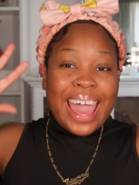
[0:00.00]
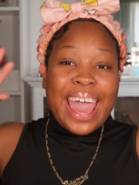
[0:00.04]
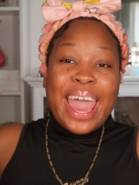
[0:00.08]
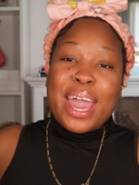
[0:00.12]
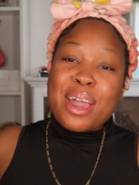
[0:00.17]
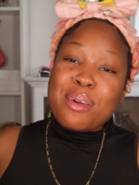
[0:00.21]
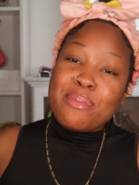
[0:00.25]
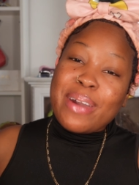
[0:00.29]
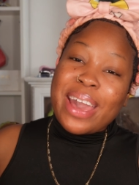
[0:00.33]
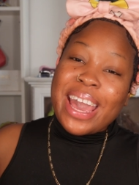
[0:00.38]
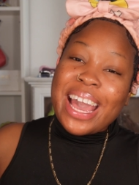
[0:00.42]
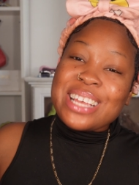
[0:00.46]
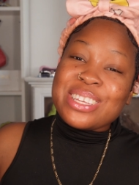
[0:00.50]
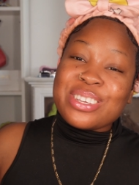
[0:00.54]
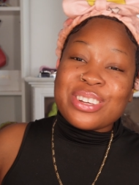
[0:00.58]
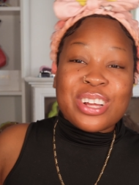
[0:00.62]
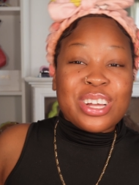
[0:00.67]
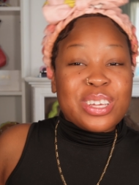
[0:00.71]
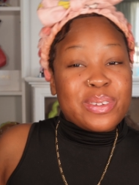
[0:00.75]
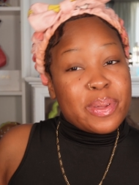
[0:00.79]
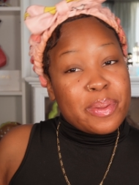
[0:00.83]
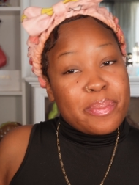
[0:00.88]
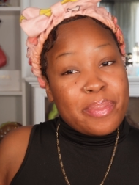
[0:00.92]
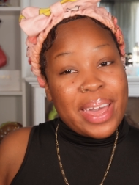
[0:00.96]
Hey babes, you
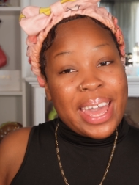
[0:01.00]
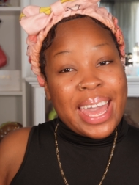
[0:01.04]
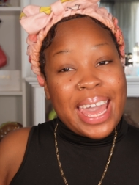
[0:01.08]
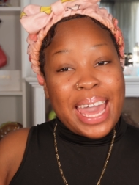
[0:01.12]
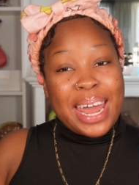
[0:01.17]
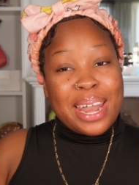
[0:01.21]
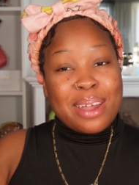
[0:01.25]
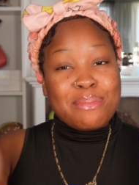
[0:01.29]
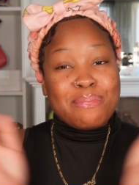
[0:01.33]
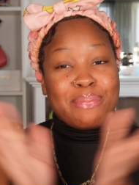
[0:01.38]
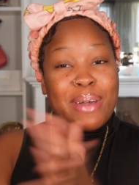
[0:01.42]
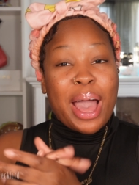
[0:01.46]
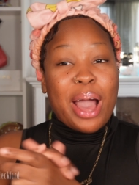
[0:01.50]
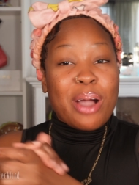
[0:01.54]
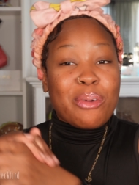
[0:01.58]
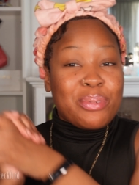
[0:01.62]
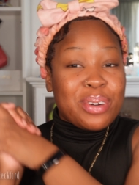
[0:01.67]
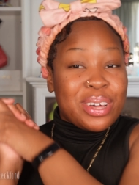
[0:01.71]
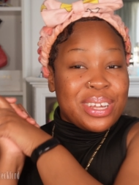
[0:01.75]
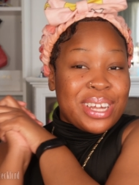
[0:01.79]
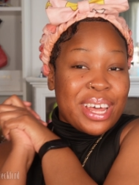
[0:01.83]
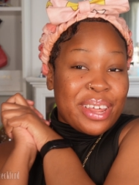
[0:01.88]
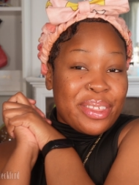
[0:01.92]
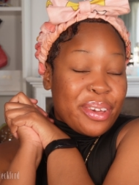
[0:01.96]
girls are Bay and I'm back
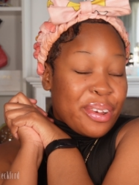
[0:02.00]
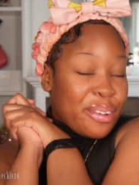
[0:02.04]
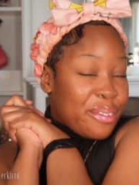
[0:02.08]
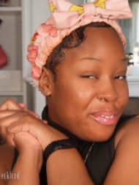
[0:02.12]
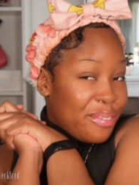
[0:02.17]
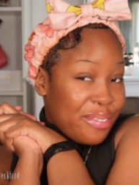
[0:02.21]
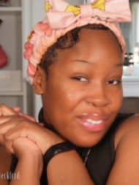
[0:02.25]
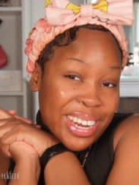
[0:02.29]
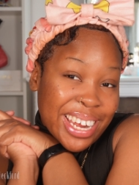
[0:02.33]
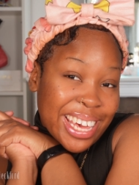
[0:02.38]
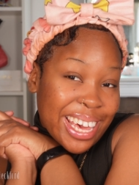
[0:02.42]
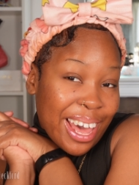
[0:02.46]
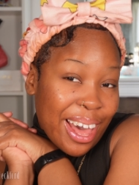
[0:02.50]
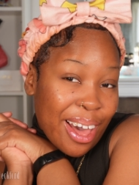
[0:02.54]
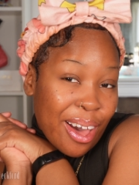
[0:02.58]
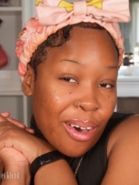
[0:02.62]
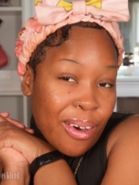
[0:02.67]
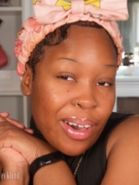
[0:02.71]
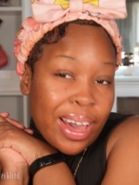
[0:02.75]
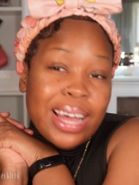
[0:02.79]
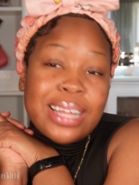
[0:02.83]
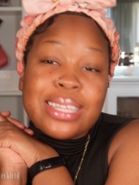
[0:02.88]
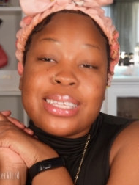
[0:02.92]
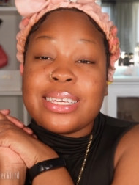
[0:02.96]
with another video
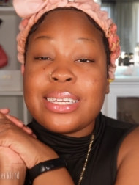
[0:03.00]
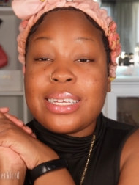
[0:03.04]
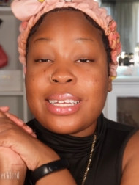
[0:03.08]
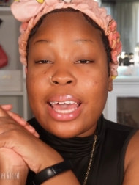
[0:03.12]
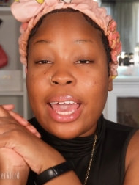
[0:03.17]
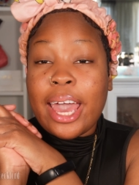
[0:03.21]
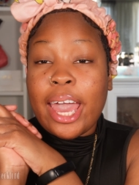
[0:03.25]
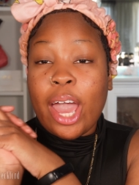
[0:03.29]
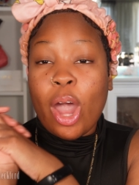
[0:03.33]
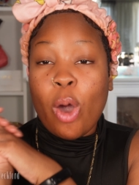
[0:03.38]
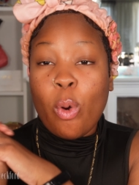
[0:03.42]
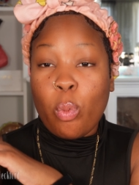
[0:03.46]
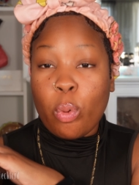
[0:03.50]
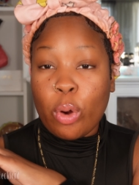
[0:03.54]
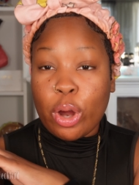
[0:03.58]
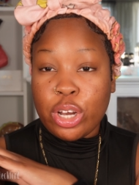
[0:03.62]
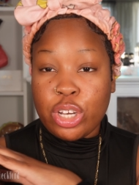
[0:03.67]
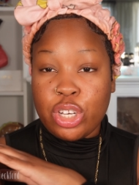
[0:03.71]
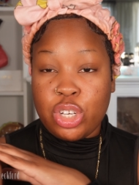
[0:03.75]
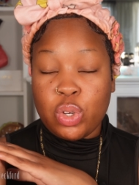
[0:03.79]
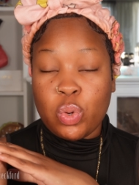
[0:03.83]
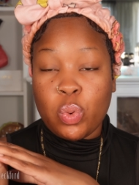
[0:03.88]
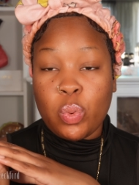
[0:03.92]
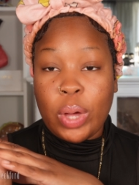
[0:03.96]
and today we're
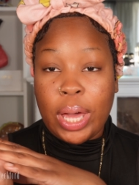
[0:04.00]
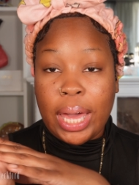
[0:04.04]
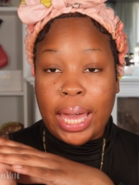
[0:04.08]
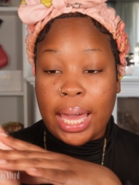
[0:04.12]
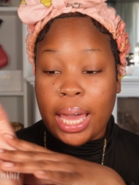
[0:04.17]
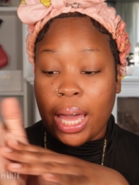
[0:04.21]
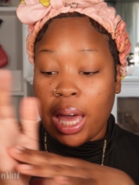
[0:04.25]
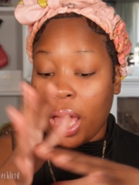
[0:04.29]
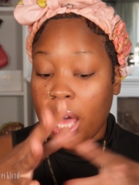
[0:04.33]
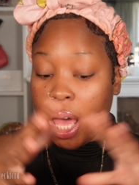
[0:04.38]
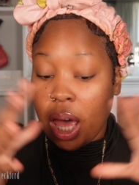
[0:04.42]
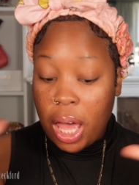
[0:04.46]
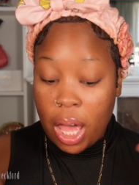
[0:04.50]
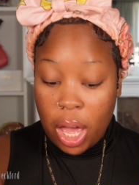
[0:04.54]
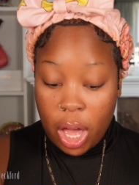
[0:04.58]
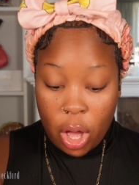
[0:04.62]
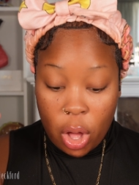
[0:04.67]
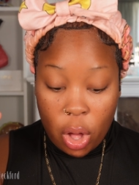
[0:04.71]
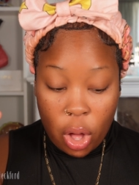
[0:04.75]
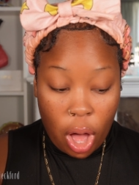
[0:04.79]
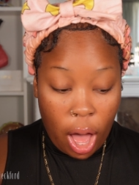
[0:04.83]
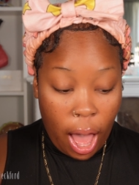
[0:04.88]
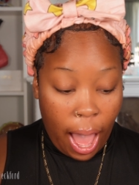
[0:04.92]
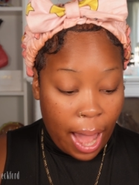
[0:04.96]
doing
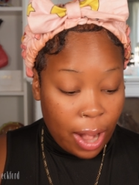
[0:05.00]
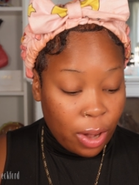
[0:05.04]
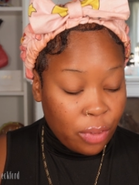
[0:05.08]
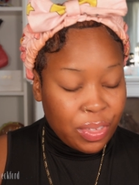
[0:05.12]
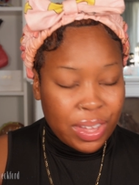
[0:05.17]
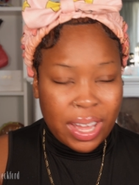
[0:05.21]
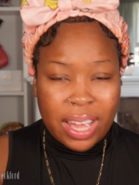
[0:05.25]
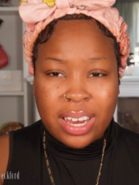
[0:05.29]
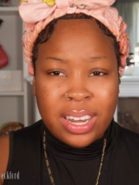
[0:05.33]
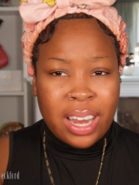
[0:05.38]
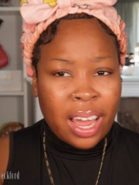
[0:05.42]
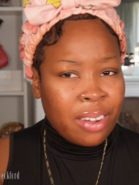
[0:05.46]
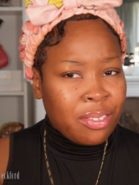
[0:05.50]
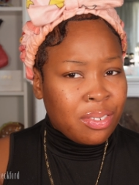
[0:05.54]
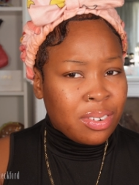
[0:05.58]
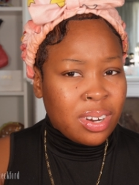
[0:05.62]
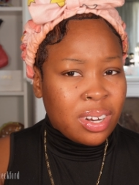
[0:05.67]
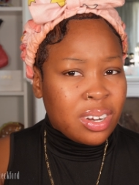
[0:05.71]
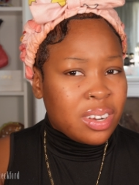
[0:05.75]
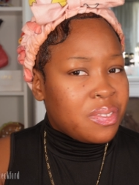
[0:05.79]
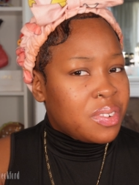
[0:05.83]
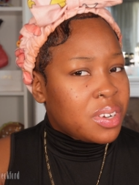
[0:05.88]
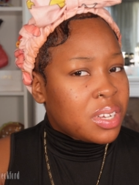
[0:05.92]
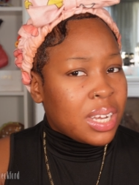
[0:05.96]
I don't think I had ever
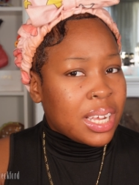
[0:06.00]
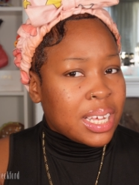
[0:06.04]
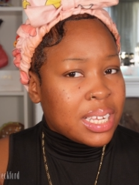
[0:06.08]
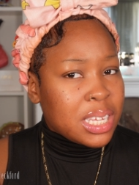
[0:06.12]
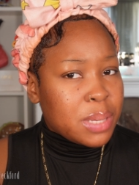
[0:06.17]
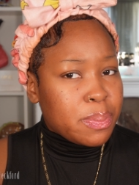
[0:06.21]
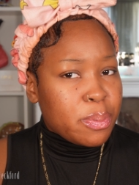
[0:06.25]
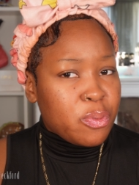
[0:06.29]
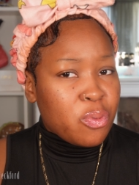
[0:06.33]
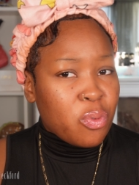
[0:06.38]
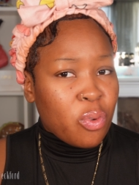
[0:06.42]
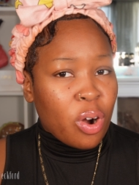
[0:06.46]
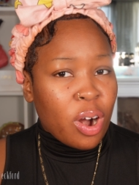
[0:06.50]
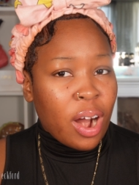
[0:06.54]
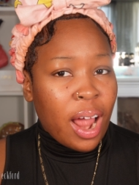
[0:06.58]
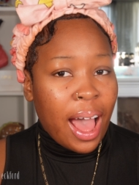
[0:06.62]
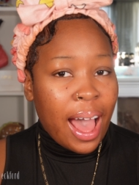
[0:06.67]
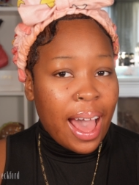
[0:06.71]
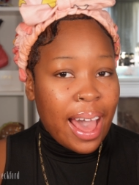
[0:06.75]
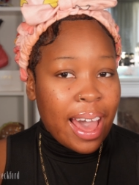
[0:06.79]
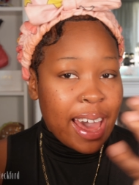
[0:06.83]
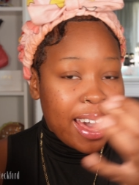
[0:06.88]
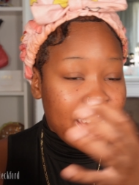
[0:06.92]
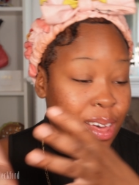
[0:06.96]
done a video like this before.
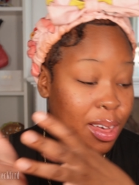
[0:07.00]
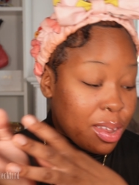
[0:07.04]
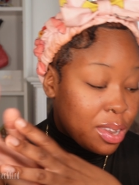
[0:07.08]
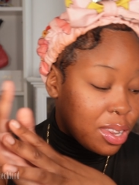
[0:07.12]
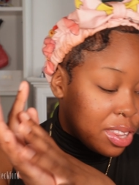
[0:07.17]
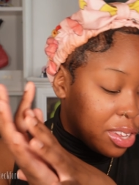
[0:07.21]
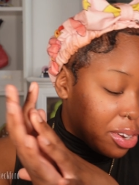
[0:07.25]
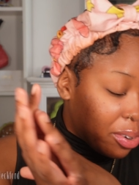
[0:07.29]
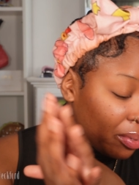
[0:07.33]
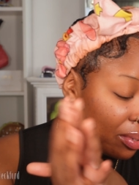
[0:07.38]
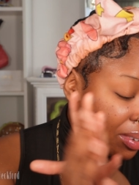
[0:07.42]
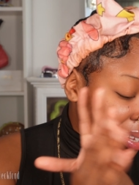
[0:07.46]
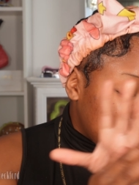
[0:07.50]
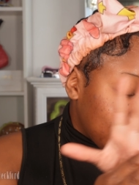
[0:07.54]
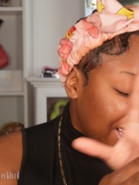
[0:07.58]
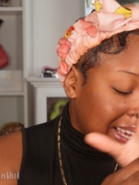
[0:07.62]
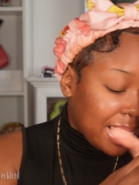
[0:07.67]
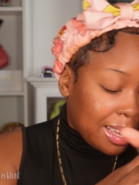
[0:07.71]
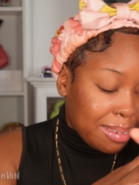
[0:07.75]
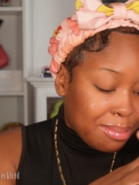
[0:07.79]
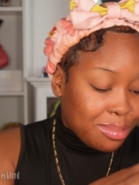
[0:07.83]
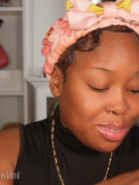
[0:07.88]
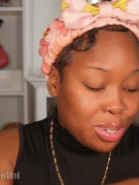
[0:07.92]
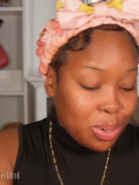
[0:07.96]
I literally
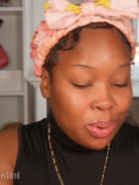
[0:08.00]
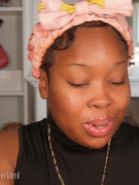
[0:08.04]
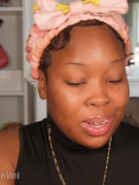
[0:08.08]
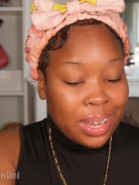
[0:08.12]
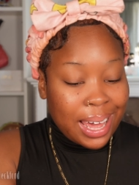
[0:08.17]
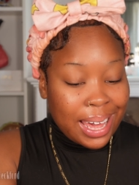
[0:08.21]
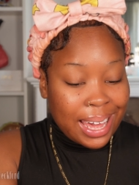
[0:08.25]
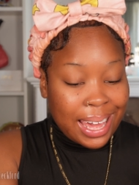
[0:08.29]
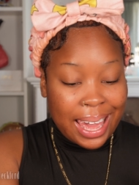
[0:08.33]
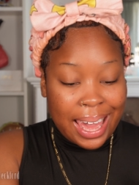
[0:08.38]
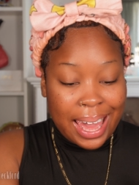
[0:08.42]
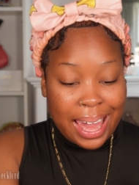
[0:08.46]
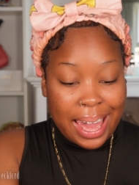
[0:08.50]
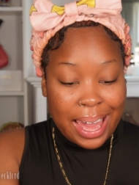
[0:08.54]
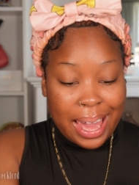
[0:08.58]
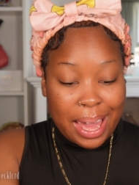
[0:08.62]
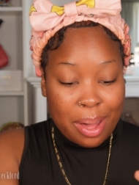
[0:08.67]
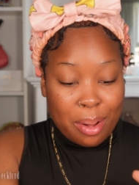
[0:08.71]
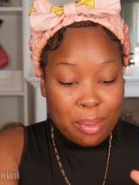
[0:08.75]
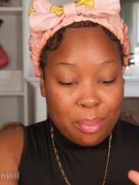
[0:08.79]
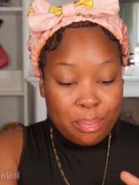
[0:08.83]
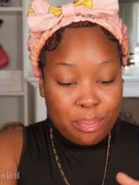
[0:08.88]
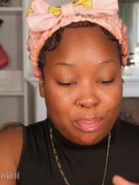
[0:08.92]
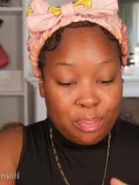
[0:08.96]
am doing like
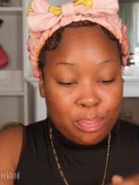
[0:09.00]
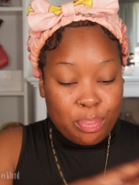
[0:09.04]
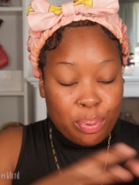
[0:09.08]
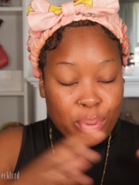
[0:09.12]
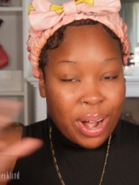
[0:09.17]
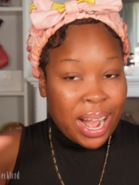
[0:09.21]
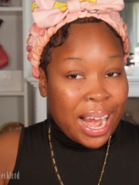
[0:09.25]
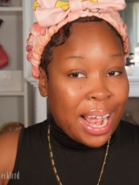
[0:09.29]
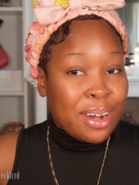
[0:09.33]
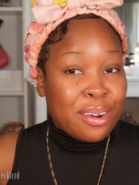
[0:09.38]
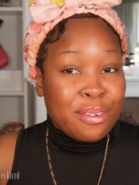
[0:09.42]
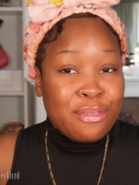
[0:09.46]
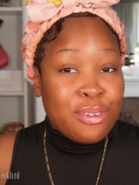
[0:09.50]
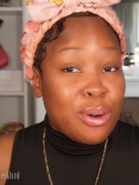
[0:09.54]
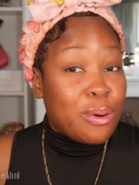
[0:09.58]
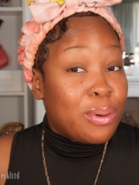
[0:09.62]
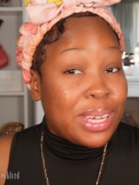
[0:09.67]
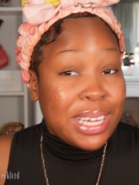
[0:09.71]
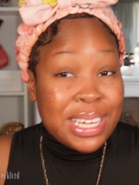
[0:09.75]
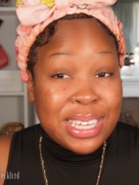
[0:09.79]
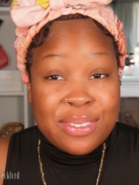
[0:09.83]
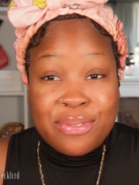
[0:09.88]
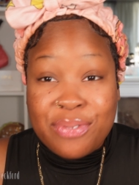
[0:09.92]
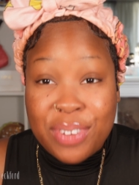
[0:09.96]
a brand
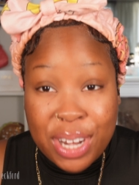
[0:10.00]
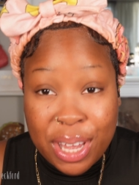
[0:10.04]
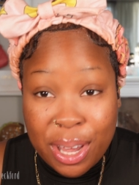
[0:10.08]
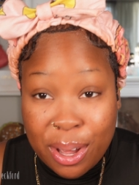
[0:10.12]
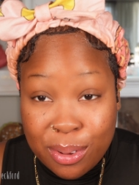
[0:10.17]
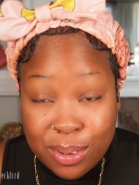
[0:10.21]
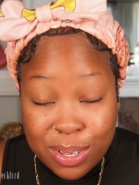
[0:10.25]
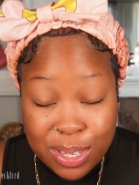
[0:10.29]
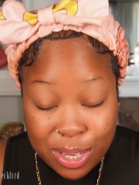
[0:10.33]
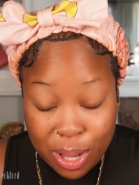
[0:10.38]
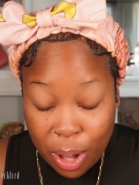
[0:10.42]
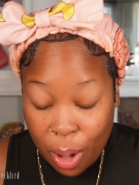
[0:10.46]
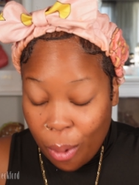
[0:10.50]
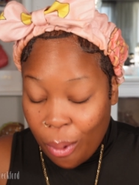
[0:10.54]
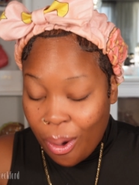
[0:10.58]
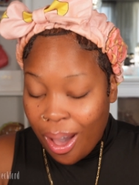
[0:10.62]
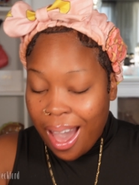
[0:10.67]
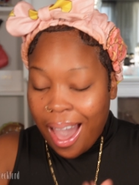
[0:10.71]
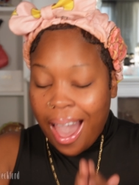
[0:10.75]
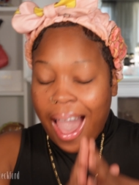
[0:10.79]
focused video. So